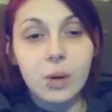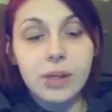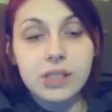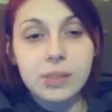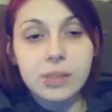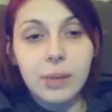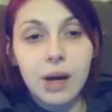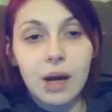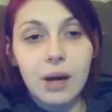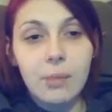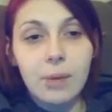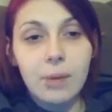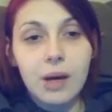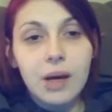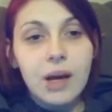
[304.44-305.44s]
going to
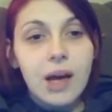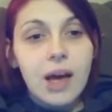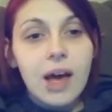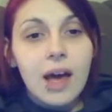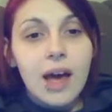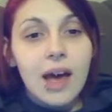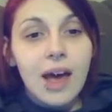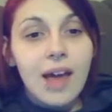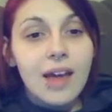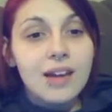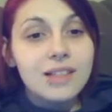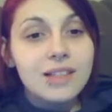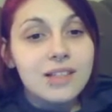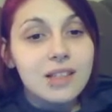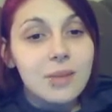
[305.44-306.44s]
pop, and
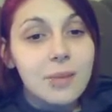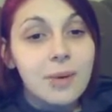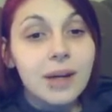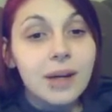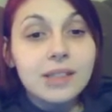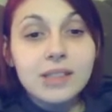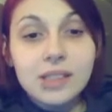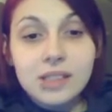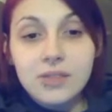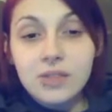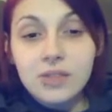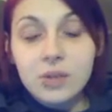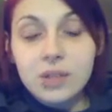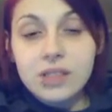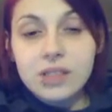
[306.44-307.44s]
is in the process
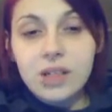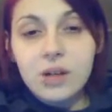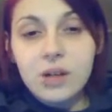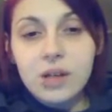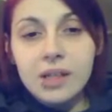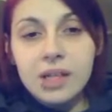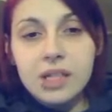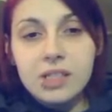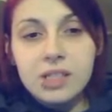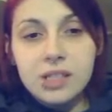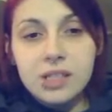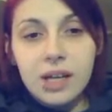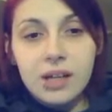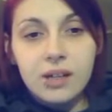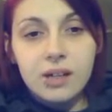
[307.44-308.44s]
of doing so, and then it
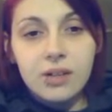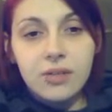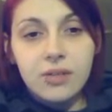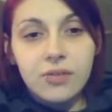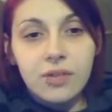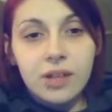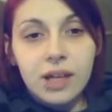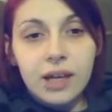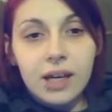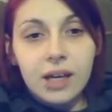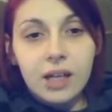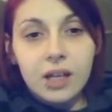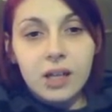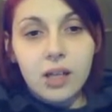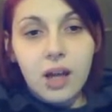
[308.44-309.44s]
just kind of like
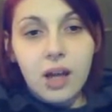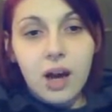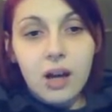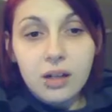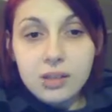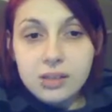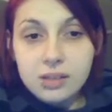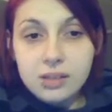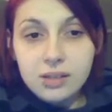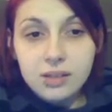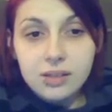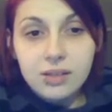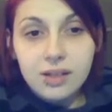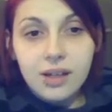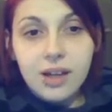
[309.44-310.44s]
locks,
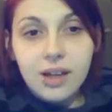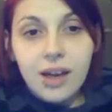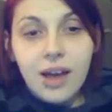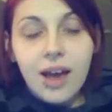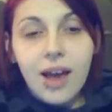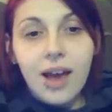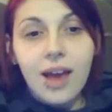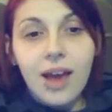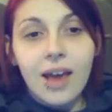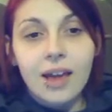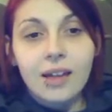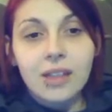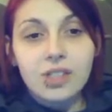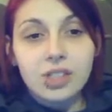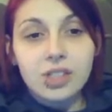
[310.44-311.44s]

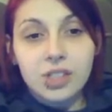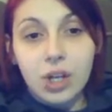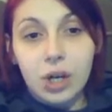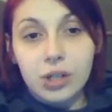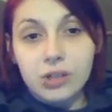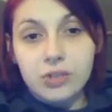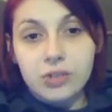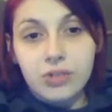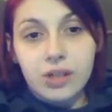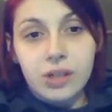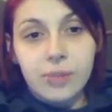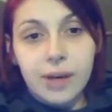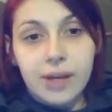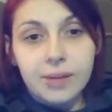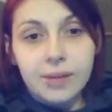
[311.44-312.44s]
and it just hurts
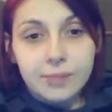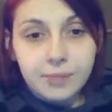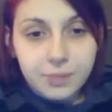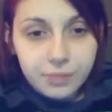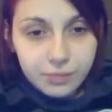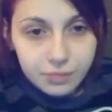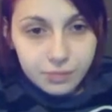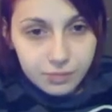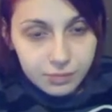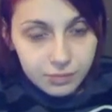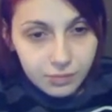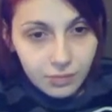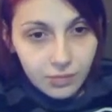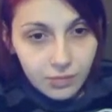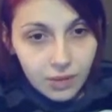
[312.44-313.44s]
really bad.
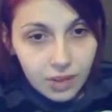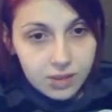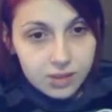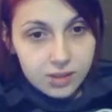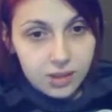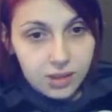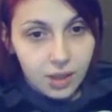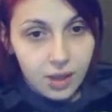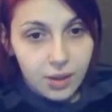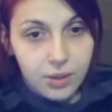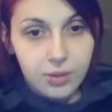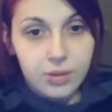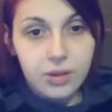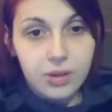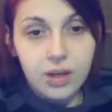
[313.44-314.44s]

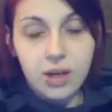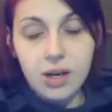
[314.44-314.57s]
So